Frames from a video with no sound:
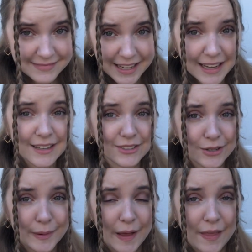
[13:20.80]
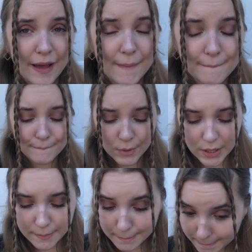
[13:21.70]
don't know about that.
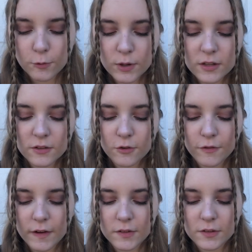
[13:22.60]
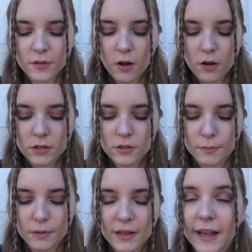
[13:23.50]
But what is your favorite song to
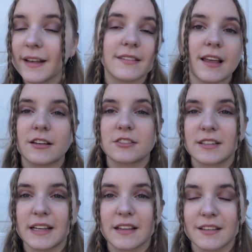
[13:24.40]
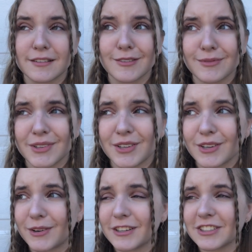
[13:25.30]
play / sing? This is a really
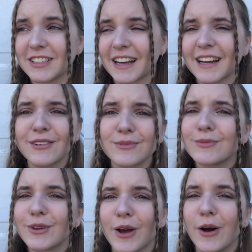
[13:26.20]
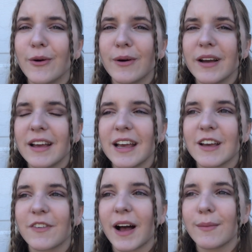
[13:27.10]
good question. I don't know.
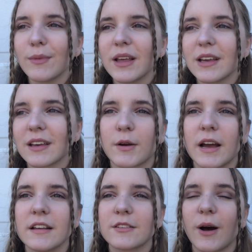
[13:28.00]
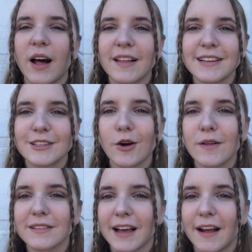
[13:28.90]
If I'm like, okay, so I like to go
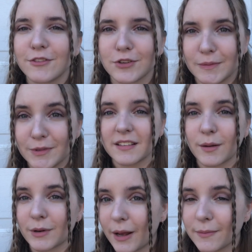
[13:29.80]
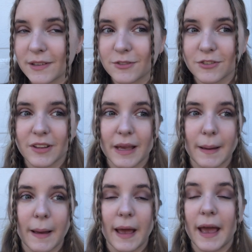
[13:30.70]
on live stream sometimes and just like
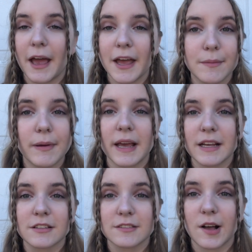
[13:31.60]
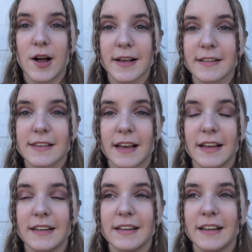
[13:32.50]
headbang to songs,
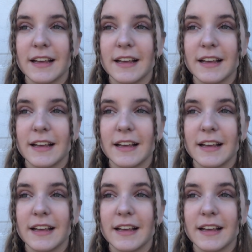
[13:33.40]
and